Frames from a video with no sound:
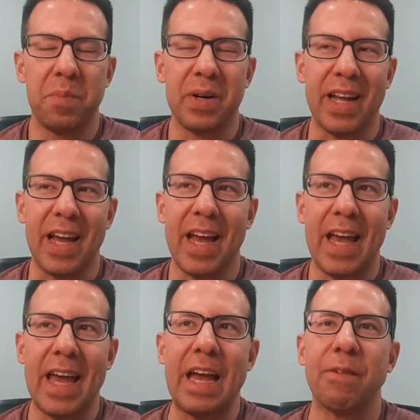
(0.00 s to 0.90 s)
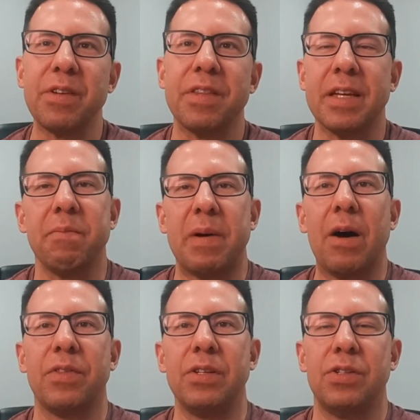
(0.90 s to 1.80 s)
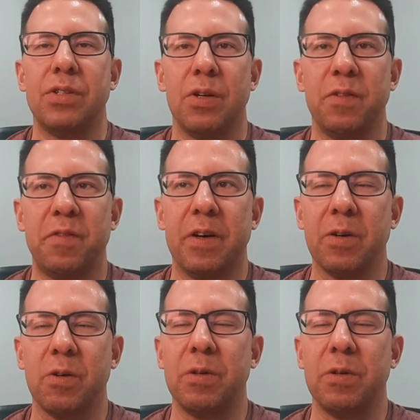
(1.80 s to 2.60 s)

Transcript: but everything about this show felt